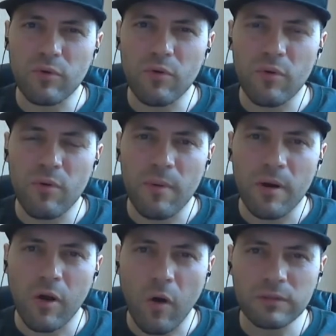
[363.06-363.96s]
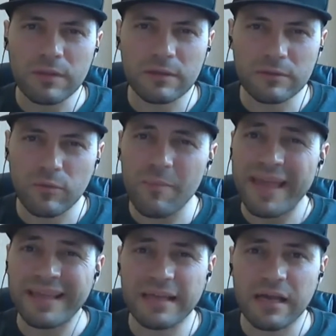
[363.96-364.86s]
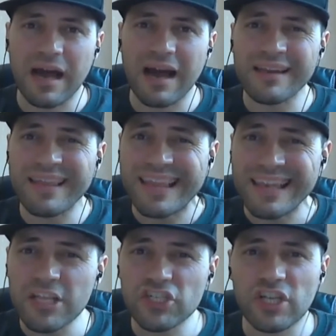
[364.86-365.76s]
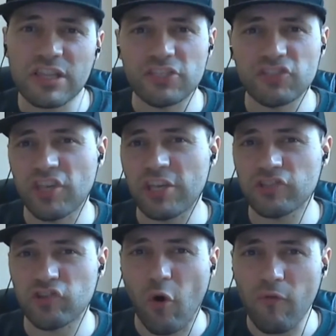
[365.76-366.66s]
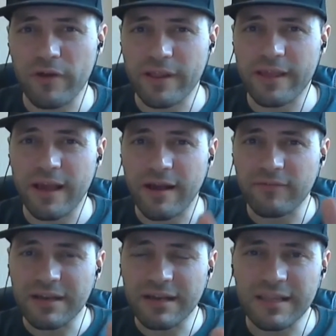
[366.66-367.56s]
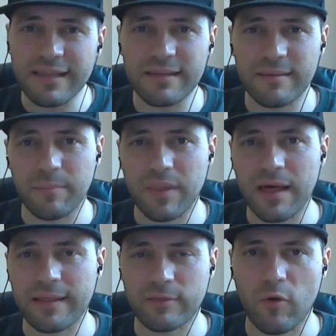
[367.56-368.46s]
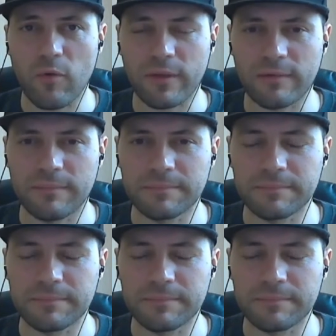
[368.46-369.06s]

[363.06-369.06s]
to conduct to make an initial exchange offering of the Clean Planet token?